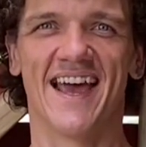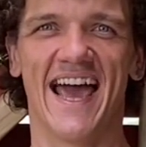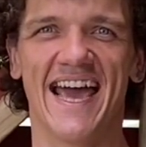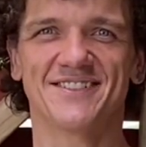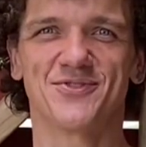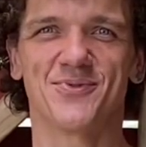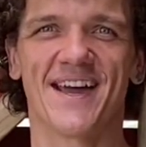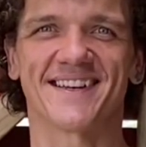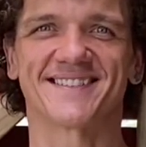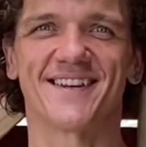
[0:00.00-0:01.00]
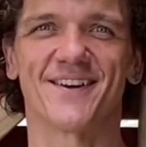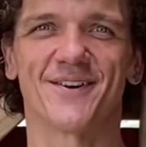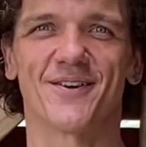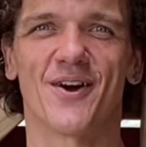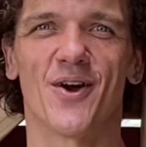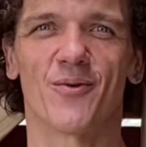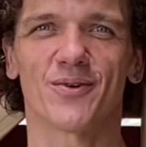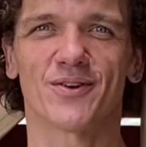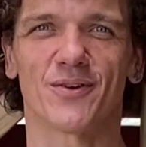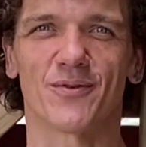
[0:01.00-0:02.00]
As you exhale, we're
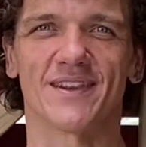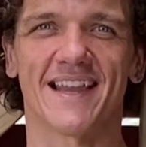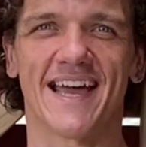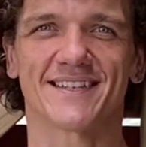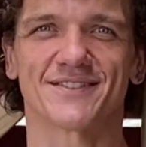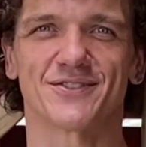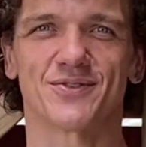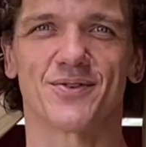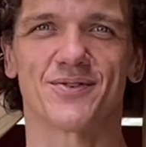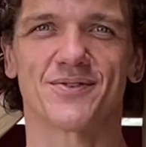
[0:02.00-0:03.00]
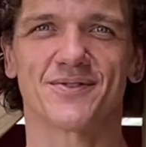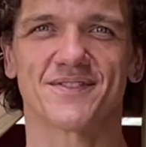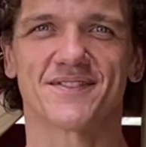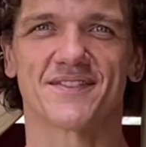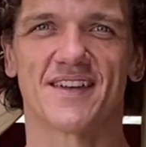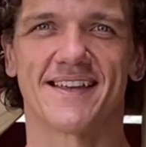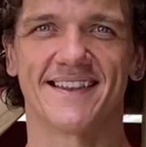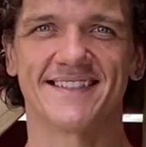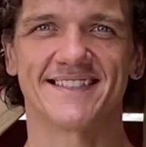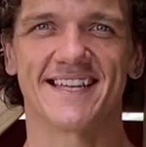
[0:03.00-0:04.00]
gonna relax the shoulders,
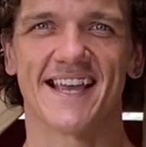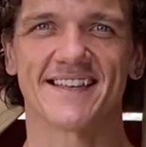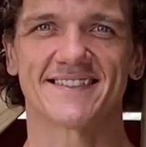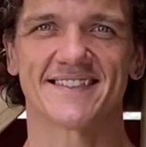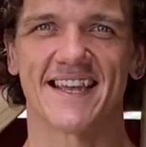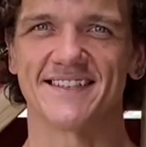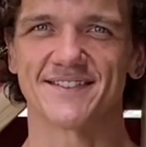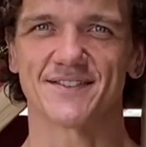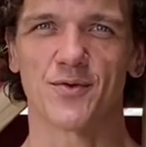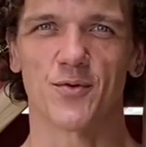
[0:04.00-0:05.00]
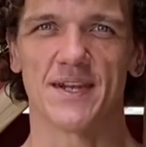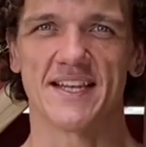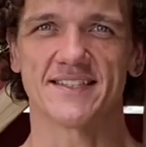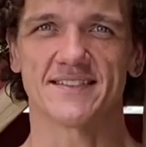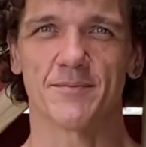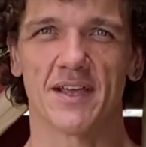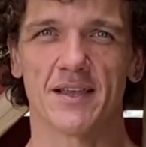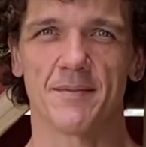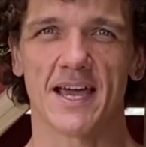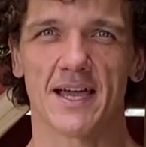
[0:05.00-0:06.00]
the chest, and squeeze the belly
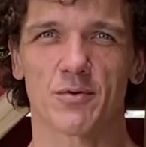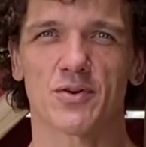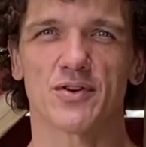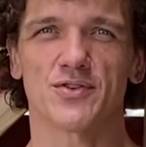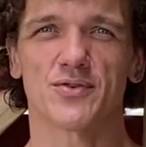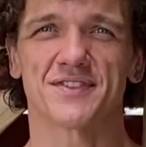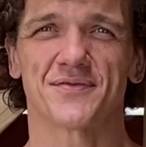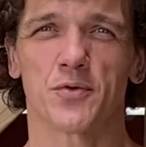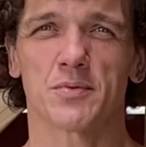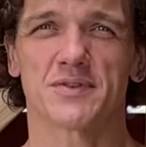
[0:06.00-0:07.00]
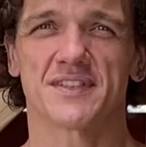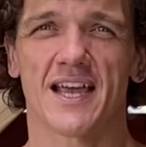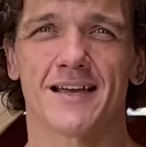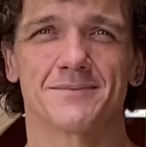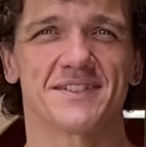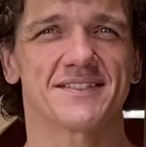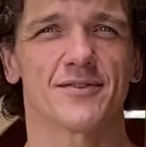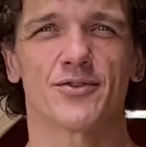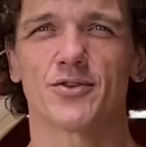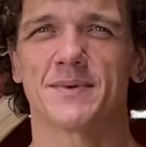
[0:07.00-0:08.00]
back. We're gonna do this 4 more times, just a
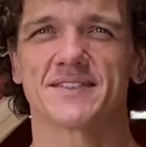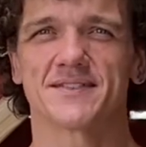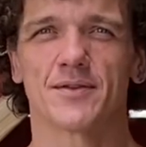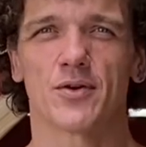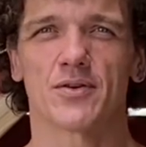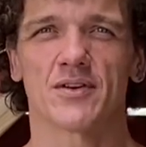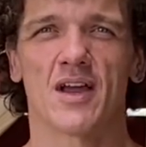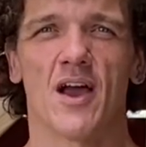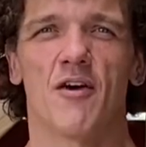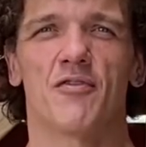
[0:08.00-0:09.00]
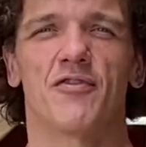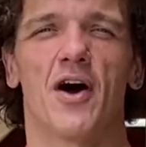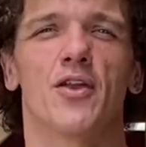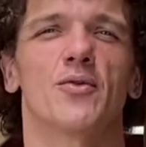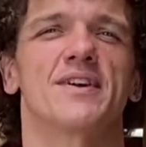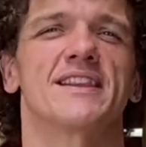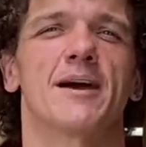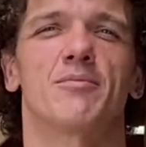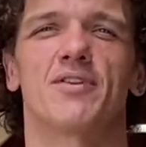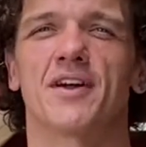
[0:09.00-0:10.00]
little bit slower, following
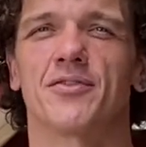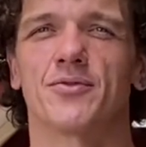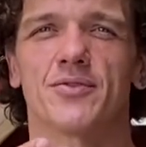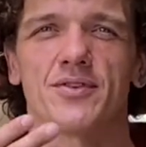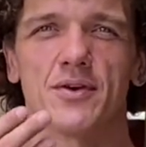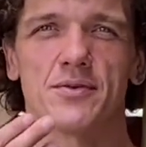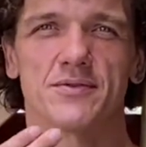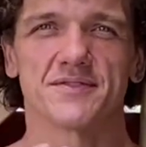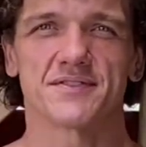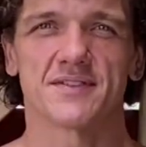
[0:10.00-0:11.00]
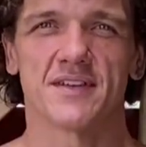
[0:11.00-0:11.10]
that breath through the nose,